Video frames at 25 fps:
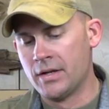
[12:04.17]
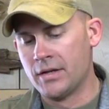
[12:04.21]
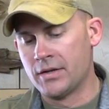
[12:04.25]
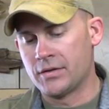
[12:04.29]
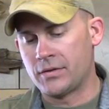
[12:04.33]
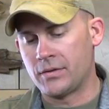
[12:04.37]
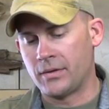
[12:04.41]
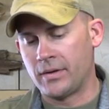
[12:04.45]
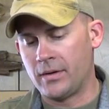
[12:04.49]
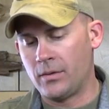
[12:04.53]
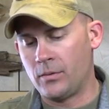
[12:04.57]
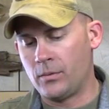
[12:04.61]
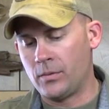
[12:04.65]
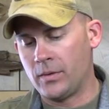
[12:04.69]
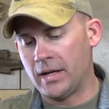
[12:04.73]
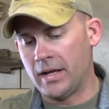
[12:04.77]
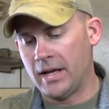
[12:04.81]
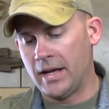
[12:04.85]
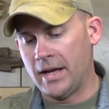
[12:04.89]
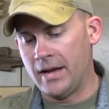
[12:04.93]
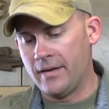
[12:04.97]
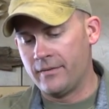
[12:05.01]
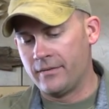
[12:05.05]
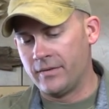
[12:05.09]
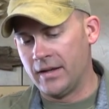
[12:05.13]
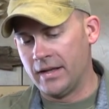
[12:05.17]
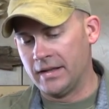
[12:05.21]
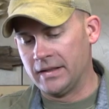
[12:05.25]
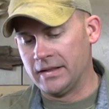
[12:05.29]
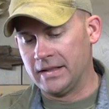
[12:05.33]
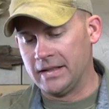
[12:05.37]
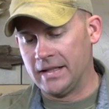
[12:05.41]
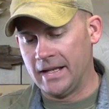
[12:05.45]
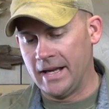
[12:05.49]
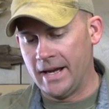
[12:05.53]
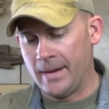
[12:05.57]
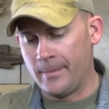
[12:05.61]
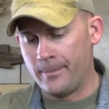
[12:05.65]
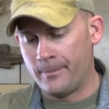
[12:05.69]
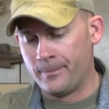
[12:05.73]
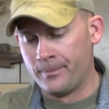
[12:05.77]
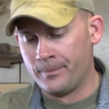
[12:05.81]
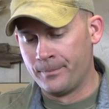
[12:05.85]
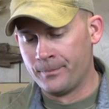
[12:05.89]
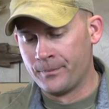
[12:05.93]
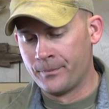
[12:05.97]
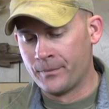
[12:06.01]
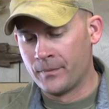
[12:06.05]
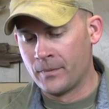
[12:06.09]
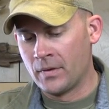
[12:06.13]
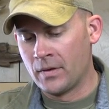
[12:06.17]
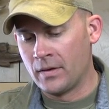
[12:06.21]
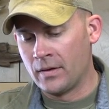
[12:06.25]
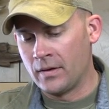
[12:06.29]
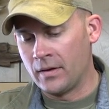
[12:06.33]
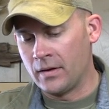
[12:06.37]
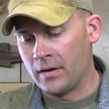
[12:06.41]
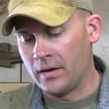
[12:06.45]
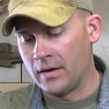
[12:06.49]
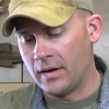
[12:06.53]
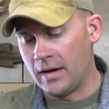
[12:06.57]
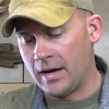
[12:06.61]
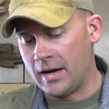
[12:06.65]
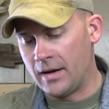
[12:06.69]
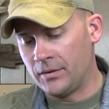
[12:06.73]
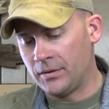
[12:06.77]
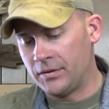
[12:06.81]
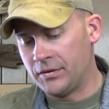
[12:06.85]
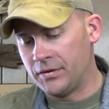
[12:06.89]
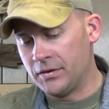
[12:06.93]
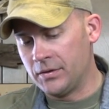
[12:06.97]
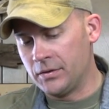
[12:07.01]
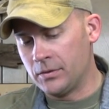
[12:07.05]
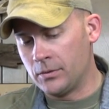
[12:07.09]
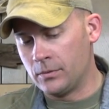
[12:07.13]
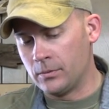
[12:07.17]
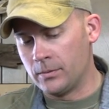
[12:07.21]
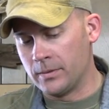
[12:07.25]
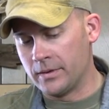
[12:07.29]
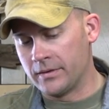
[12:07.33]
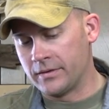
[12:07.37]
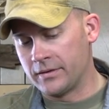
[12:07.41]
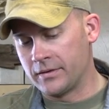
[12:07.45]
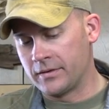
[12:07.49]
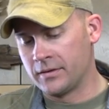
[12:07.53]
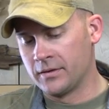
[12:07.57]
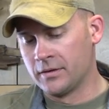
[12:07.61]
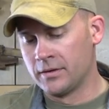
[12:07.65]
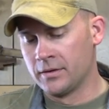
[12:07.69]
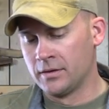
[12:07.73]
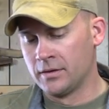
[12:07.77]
so I don't want to have that gap I'll deal with